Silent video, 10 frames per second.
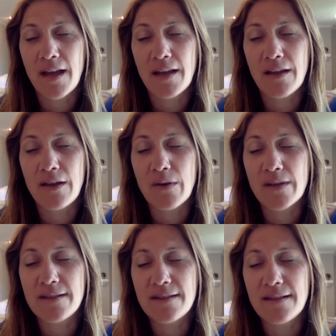
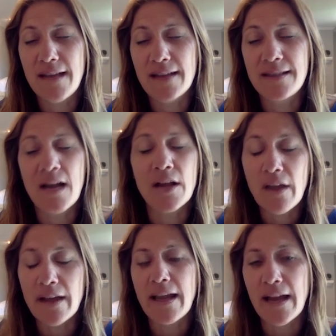it's
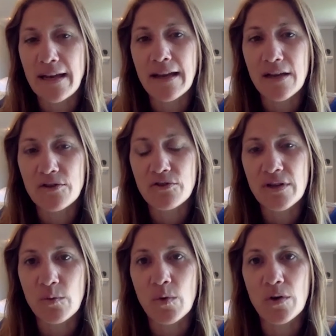unlike any country
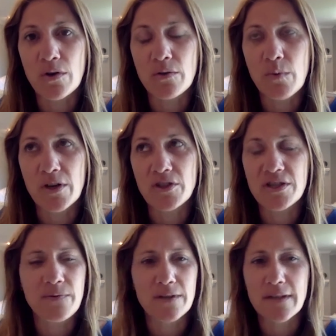in the world, where it
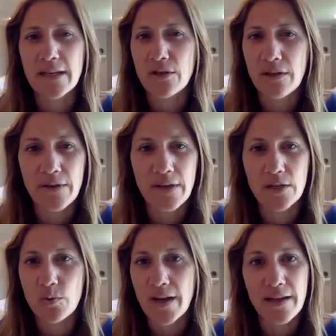just feels like you're living in a
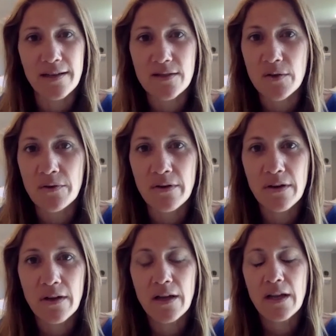twilight zone.
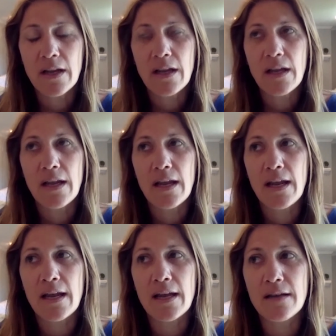
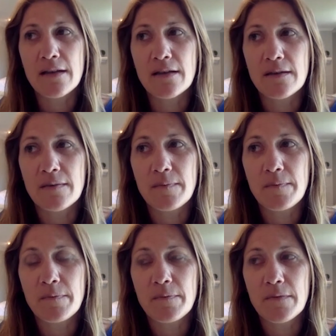And
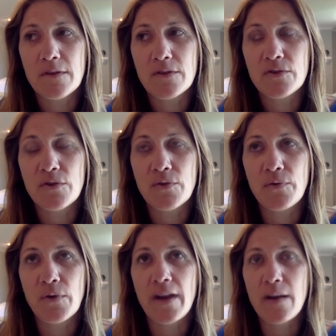so
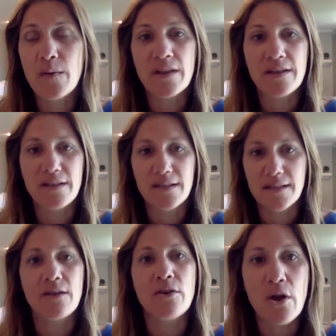for anyone that
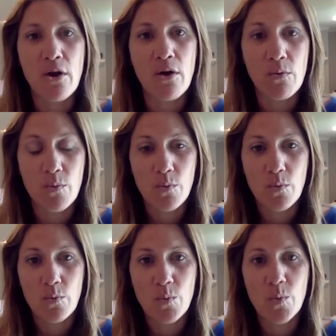doesn't know
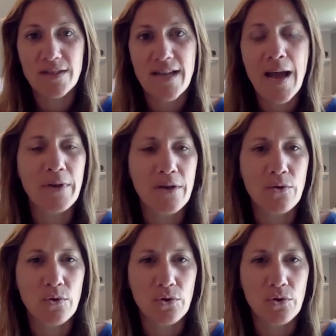what's happening in North